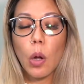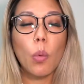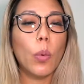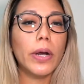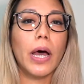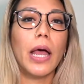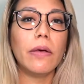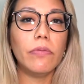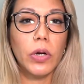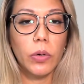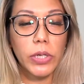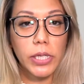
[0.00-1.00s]
What I have
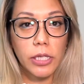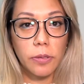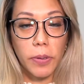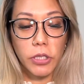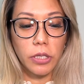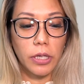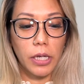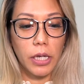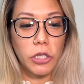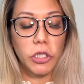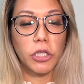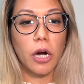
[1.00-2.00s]
noticed, especially
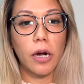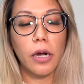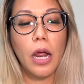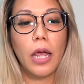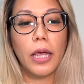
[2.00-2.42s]
in chart,